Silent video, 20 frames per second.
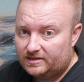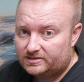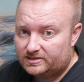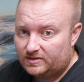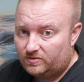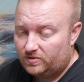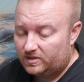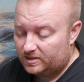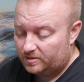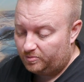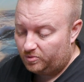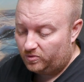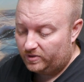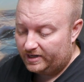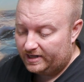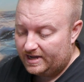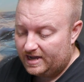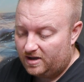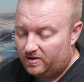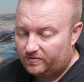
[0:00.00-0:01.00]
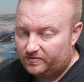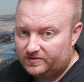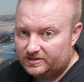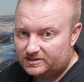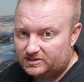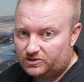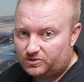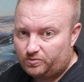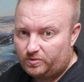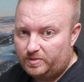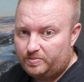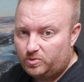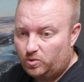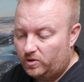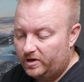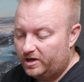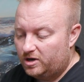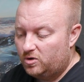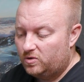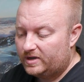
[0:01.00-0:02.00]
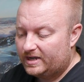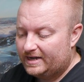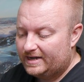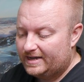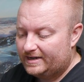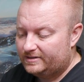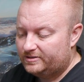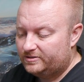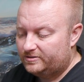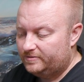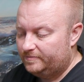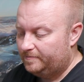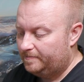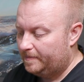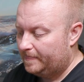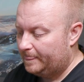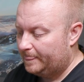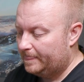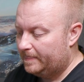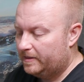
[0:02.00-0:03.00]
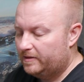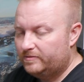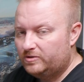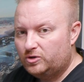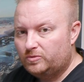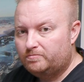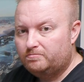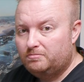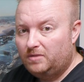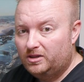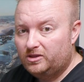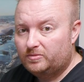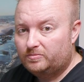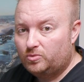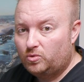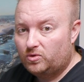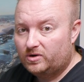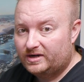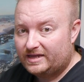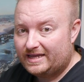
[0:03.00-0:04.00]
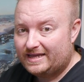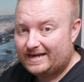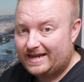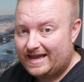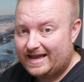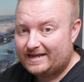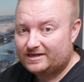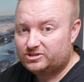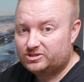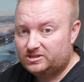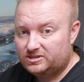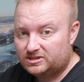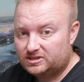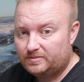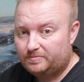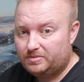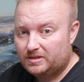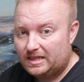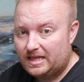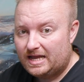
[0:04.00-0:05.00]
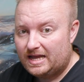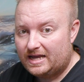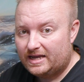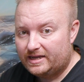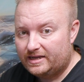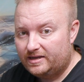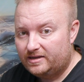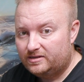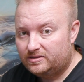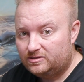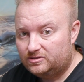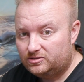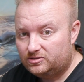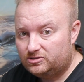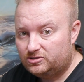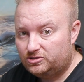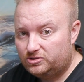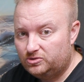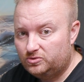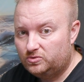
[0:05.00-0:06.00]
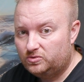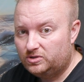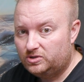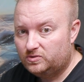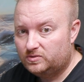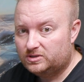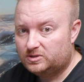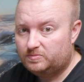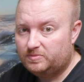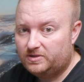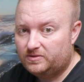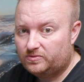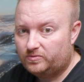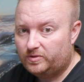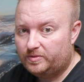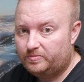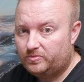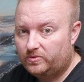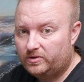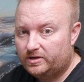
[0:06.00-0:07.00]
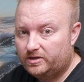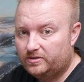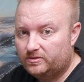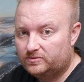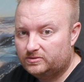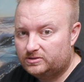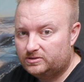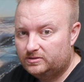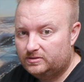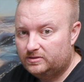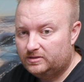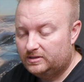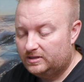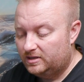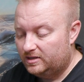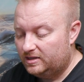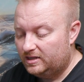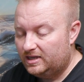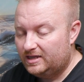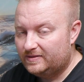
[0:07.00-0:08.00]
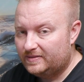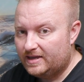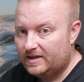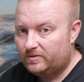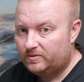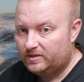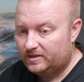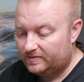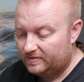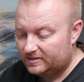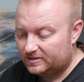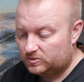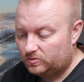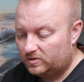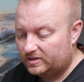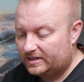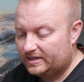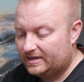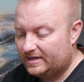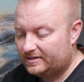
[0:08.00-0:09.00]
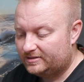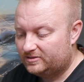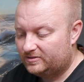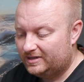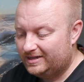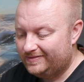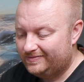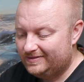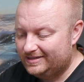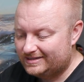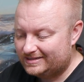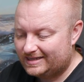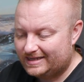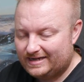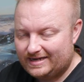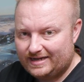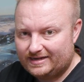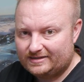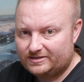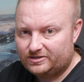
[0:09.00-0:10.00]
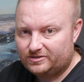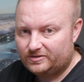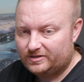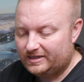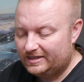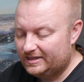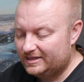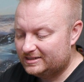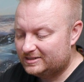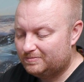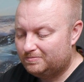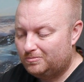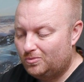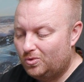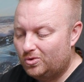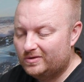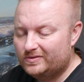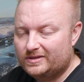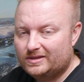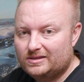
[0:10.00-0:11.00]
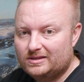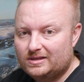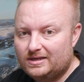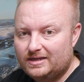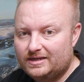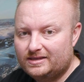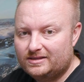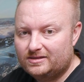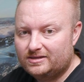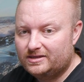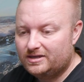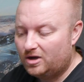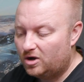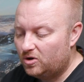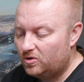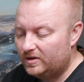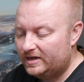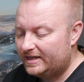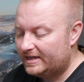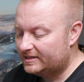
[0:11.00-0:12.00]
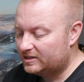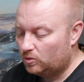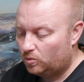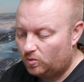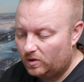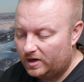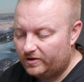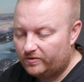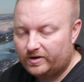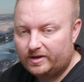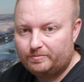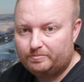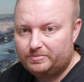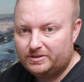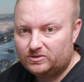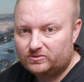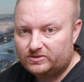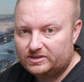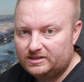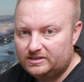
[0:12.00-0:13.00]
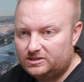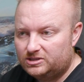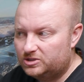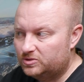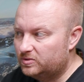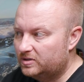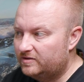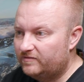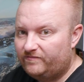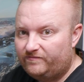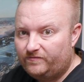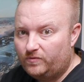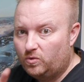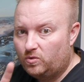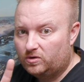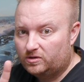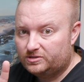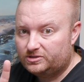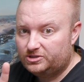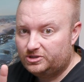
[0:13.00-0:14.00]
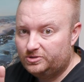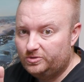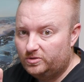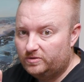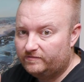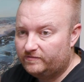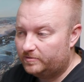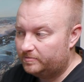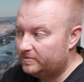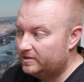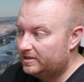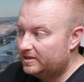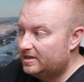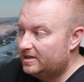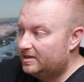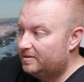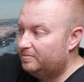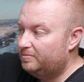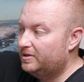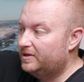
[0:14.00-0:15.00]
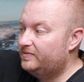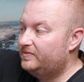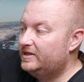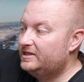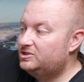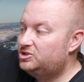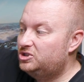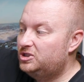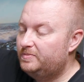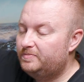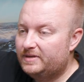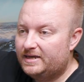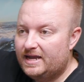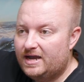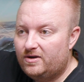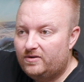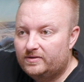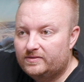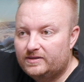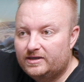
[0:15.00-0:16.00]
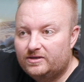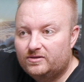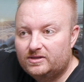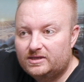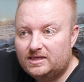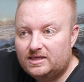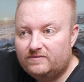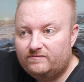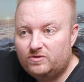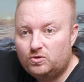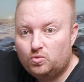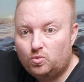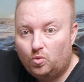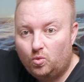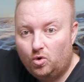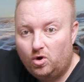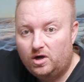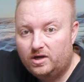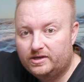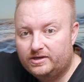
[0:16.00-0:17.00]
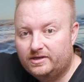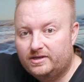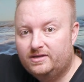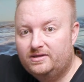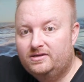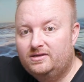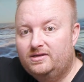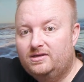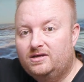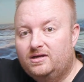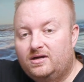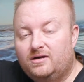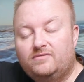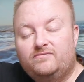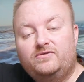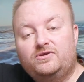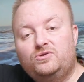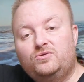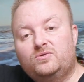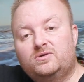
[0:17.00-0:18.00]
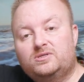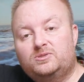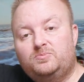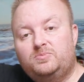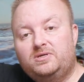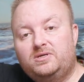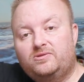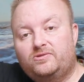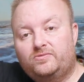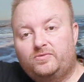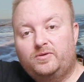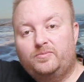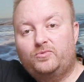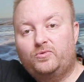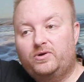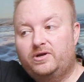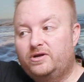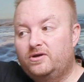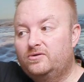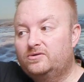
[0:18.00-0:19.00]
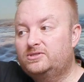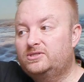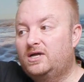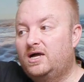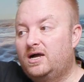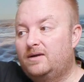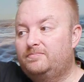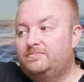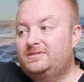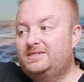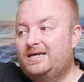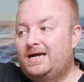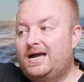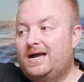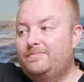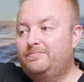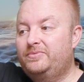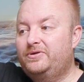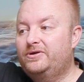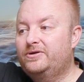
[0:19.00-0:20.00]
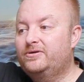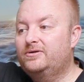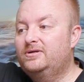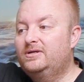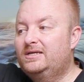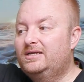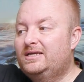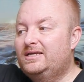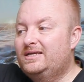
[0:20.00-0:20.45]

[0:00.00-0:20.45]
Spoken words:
else I wanted to point out, this 3.0 connector, your motherboard can actually supply 2 USB 3.0s in this one connector. And this connector is more than likely already got the wiring built into it for 2 of them. But they cheapen out and they only give you 1 of the USB 3.0s up top here.